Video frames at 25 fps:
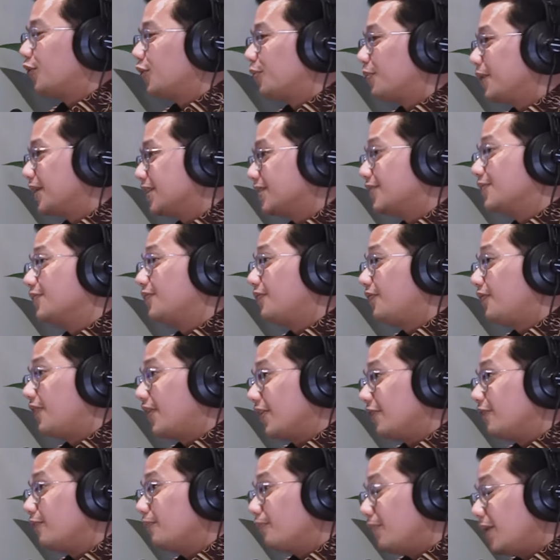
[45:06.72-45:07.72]
the past
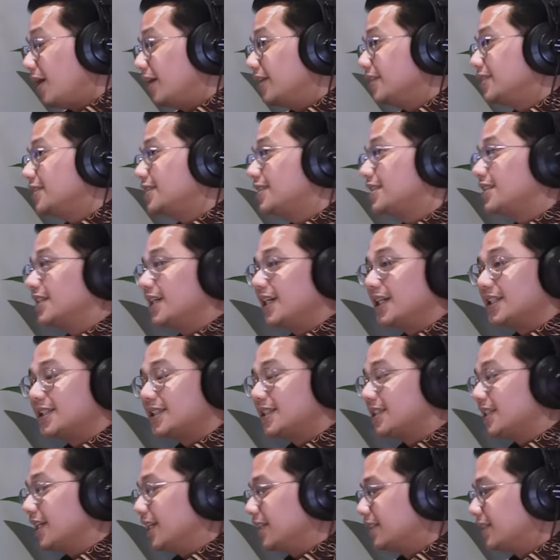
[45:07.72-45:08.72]
5 months.
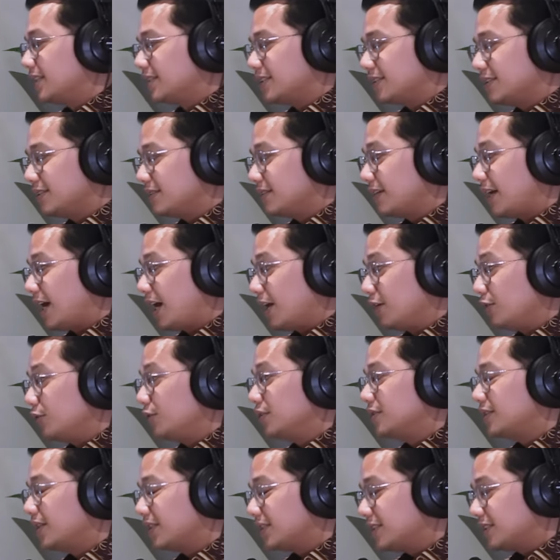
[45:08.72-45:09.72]
It doesn't. I know
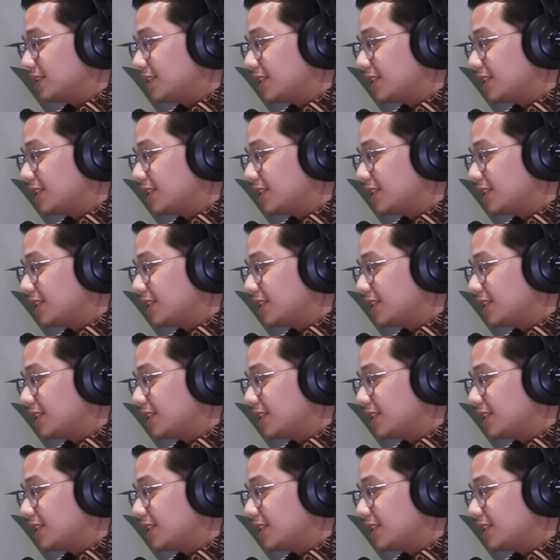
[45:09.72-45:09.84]
it doesn't